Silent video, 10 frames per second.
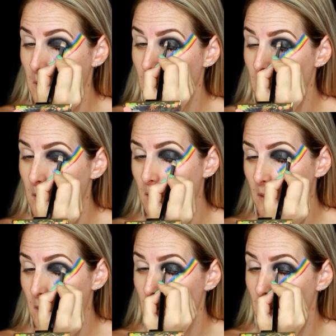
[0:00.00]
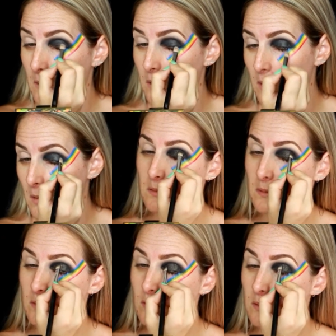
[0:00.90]
and tap on that
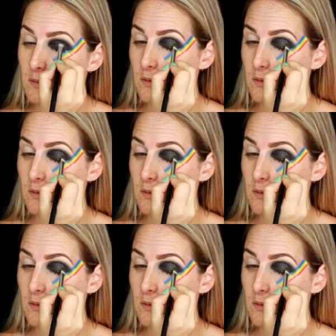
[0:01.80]
black glitter.